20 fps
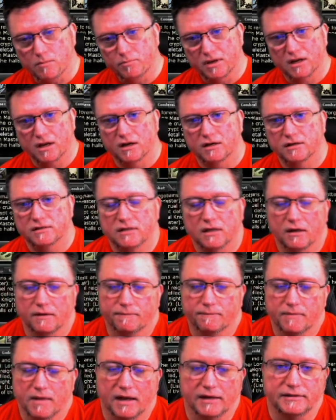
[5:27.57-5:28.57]
because I
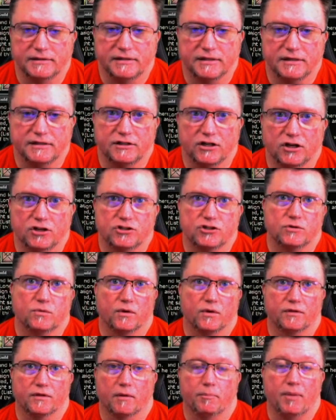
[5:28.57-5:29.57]
did a dungeon
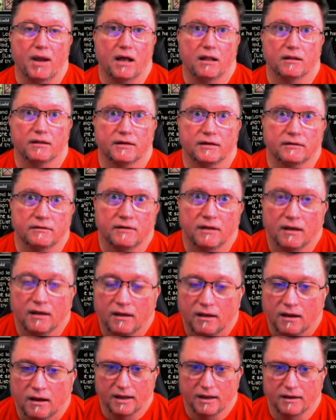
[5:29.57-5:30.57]
with a Paladin,
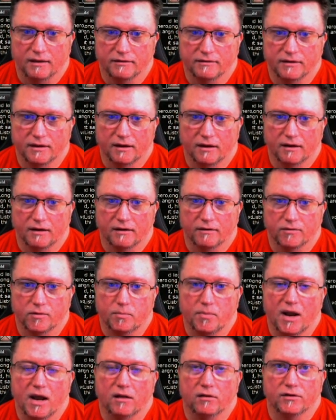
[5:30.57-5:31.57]
and
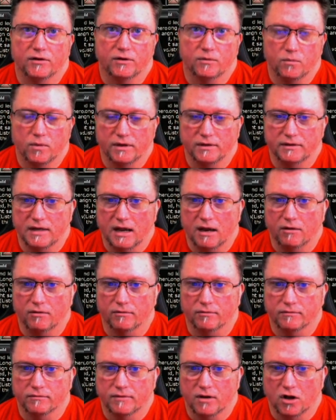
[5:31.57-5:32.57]
the Paladin went
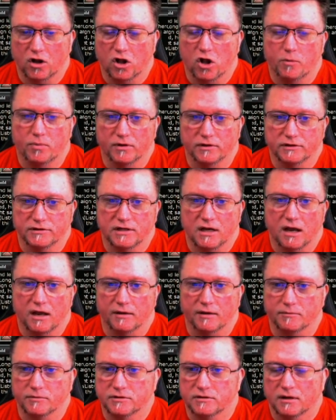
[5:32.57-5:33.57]
down a couple of
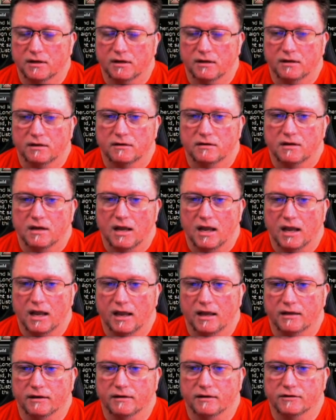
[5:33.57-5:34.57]
times.
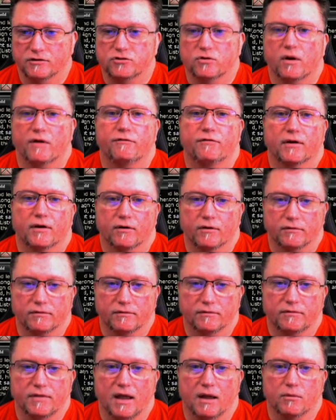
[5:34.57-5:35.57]
And so I figured
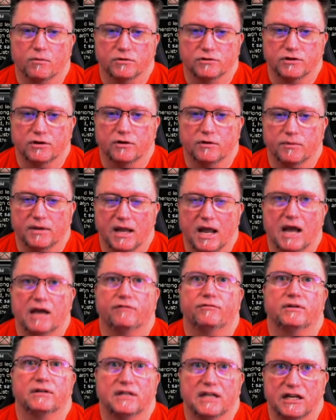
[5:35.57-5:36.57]
that was going to be
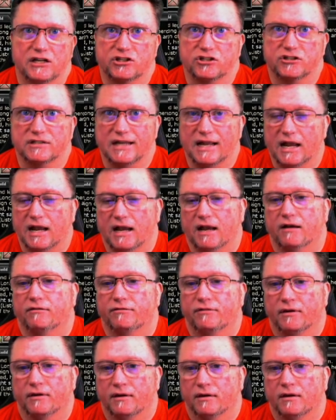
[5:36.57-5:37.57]
advantageous to
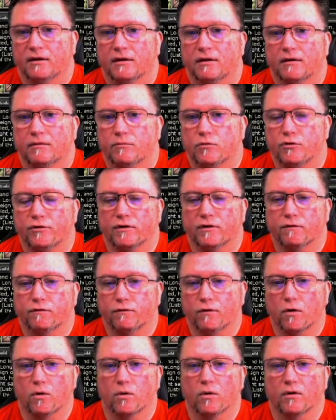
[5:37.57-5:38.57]
have moving
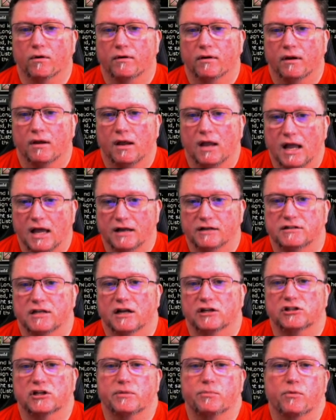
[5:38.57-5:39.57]
forward. And it's
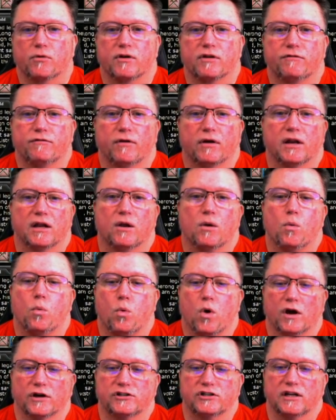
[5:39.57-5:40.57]
actually pretty funny
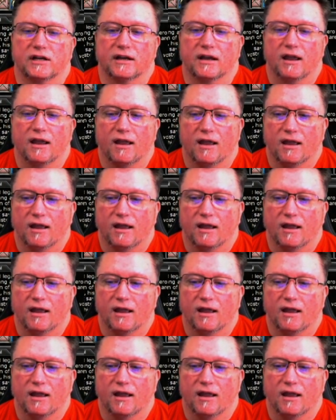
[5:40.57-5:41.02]
watching